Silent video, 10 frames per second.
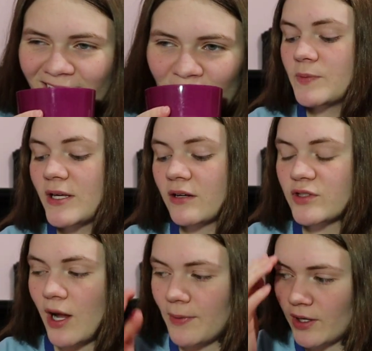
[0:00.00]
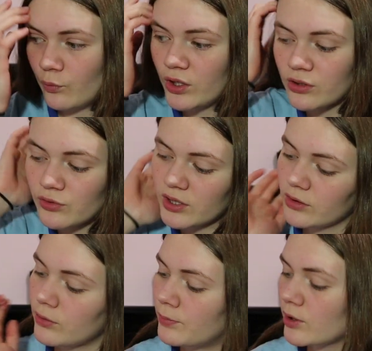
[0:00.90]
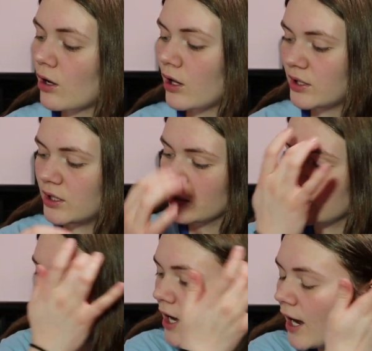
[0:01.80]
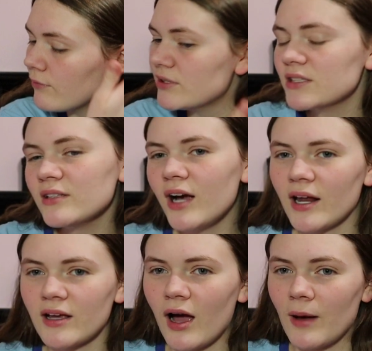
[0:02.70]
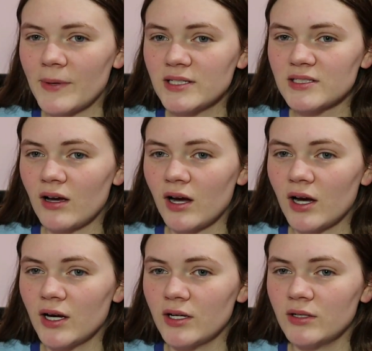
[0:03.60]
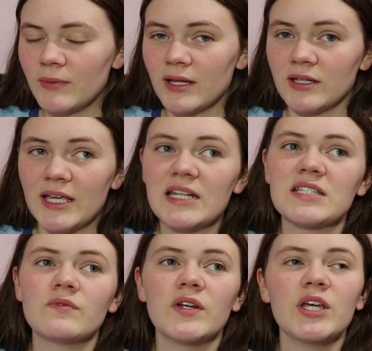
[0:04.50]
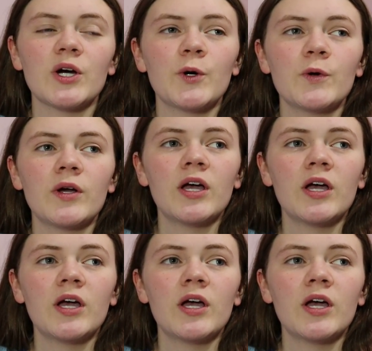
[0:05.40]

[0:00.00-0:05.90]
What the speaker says: Speaking of shopping, we are doing a little book haul here. I recently got a comment on my latest video.